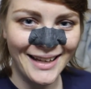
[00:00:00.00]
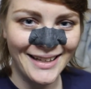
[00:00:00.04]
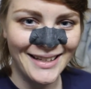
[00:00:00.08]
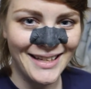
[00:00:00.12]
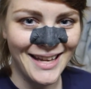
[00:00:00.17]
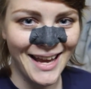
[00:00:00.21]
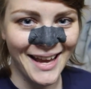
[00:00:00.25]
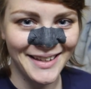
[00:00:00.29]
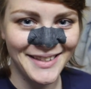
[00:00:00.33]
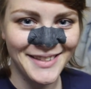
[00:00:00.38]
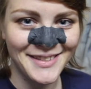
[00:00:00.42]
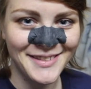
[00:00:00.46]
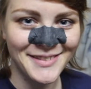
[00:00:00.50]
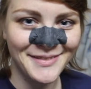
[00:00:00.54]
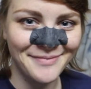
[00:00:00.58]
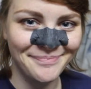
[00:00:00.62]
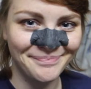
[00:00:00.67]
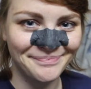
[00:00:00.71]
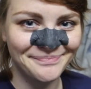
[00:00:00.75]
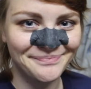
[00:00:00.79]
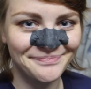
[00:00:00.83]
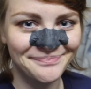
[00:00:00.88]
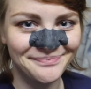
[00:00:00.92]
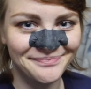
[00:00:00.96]
Yes,
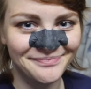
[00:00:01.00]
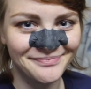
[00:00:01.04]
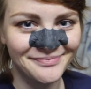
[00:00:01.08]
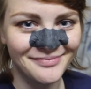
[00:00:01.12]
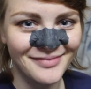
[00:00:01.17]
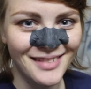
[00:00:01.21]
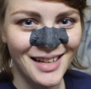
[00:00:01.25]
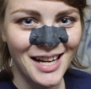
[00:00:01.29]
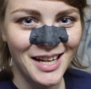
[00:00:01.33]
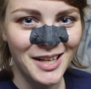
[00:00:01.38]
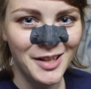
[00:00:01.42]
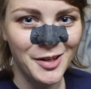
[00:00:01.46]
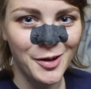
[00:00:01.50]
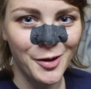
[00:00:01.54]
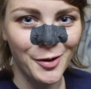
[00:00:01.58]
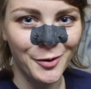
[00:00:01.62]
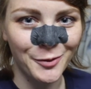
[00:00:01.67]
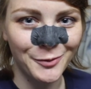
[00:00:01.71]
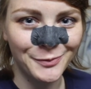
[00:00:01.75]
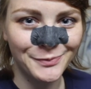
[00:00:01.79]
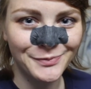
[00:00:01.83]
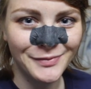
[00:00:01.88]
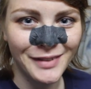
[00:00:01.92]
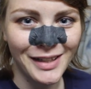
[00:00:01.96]
I
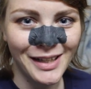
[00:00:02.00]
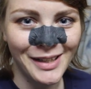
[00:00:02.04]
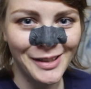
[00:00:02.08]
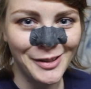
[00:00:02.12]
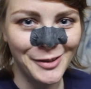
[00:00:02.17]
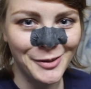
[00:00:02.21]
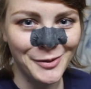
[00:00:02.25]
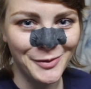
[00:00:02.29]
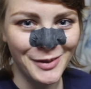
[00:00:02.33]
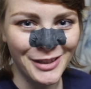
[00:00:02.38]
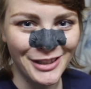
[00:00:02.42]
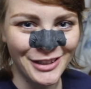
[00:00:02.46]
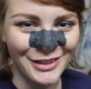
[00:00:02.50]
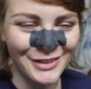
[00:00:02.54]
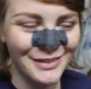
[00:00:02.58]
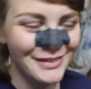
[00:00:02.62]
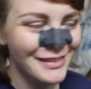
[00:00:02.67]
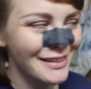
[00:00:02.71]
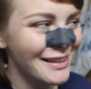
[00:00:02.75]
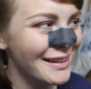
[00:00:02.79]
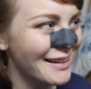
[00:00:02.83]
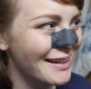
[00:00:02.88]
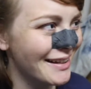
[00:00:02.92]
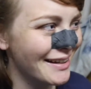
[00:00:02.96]
know, I look weird.
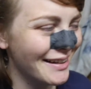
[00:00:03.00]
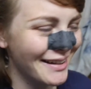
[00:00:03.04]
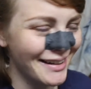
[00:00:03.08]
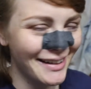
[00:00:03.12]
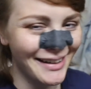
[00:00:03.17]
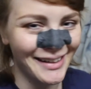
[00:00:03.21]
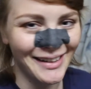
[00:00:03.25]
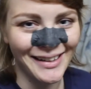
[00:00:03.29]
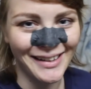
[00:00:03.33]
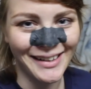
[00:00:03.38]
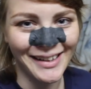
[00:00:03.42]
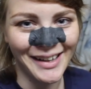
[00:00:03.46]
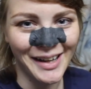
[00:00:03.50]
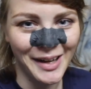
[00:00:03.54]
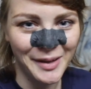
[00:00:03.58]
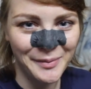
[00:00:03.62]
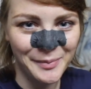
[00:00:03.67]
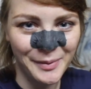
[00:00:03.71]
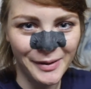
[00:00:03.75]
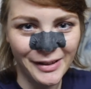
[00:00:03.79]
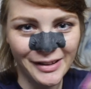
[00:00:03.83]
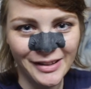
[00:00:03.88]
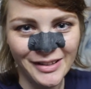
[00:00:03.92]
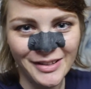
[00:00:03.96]
I
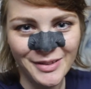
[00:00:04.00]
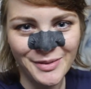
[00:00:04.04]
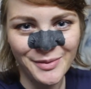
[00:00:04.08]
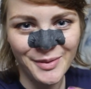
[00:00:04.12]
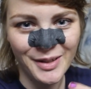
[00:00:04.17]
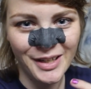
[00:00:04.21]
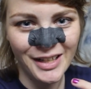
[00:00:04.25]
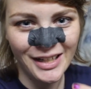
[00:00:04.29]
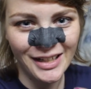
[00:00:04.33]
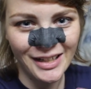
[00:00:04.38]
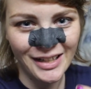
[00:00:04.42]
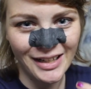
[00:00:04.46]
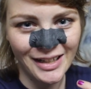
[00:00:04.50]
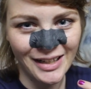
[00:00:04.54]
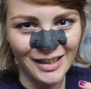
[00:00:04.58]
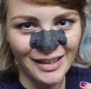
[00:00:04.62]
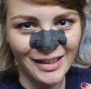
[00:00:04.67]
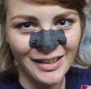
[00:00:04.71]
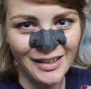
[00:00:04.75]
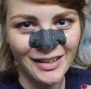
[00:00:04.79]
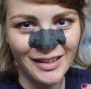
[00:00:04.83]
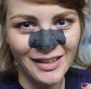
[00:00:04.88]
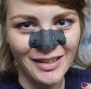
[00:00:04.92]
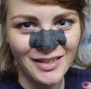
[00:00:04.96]
bought this one
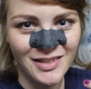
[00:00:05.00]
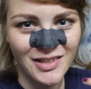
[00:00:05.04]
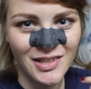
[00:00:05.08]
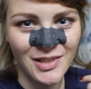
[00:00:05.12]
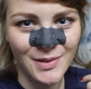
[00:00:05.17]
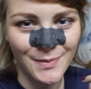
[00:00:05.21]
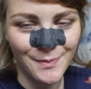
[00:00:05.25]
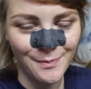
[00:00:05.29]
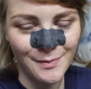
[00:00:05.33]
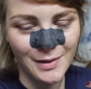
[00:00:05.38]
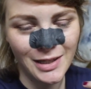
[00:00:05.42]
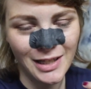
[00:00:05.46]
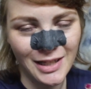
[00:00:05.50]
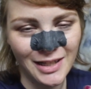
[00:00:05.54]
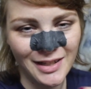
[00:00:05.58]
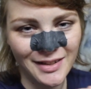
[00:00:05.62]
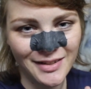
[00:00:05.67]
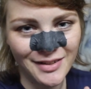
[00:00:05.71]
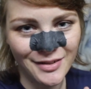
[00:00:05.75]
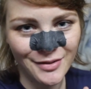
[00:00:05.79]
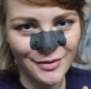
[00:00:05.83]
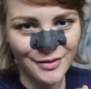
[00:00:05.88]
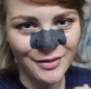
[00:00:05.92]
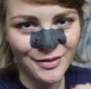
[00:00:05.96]
in the cheap
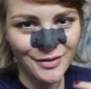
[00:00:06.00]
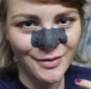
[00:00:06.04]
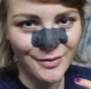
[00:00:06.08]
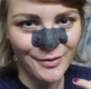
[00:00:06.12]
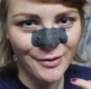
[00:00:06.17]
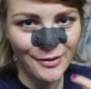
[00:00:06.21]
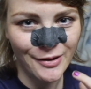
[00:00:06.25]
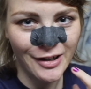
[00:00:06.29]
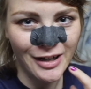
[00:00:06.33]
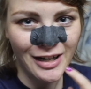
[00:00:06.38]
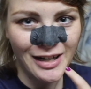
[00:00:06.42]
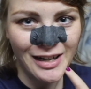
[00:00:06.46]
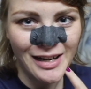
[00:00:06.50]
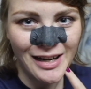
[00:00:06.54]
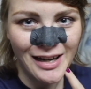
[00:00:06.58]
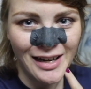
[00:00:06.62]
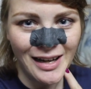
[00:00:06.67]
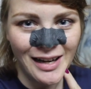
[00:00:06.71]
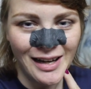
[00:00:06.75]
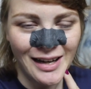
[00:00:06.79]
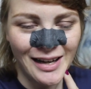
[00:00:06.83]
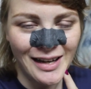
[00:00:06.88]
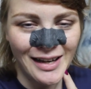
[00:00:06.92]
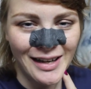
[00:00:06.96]
Miniso store
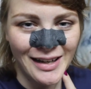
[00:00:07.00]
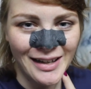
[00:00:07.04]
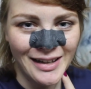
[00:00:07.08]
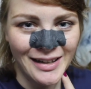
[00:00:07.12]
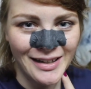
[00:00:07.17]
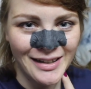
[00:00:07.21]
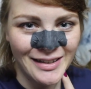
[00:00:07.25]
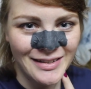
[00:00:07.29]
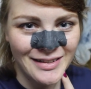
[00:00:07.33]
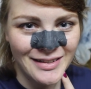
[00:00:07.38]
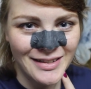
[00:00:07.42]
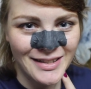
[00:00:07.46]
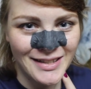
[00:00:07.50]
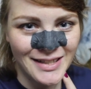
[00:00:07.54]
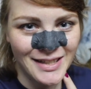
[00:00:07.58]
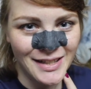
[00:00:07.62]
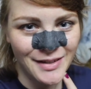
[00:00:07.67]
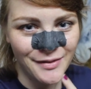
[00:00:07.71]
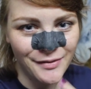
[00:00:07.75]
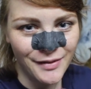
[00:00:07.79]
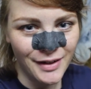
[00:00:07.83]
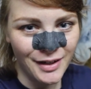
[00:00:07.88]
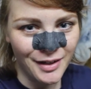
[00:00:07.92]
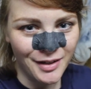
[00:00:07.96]
to
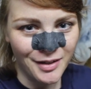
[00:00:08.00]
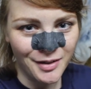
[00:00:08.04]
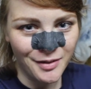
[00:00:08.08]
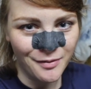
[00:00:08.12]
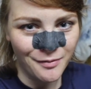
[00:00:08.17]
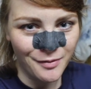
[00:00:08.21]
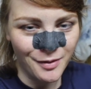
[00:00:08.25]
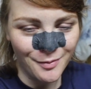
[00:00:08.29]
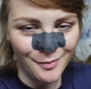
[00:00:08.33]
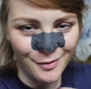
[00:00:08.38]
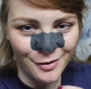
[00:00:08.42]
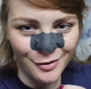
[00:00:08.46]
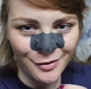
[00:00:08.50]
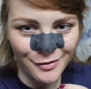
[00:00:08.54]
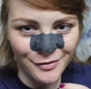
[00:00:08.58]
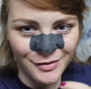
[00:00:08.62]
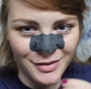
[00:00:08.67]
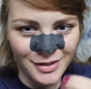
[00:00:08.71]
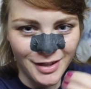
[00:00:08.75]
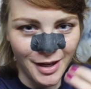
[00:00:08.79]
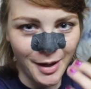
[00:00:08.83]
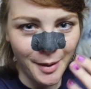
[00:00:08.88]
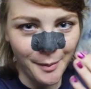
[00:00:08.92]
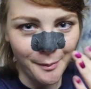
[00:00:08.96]
see if I could remove
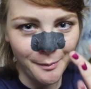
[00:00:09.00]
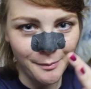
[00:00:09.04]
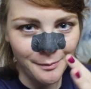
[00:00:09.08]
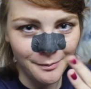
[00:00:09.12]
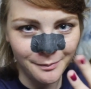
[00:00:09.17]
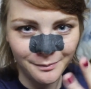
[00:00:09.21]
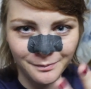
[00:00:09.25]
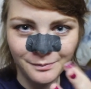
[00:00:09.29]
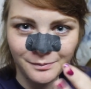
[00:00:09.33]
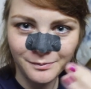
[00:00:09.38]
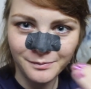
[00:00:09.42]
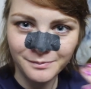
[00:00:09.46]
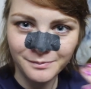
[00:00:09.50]
some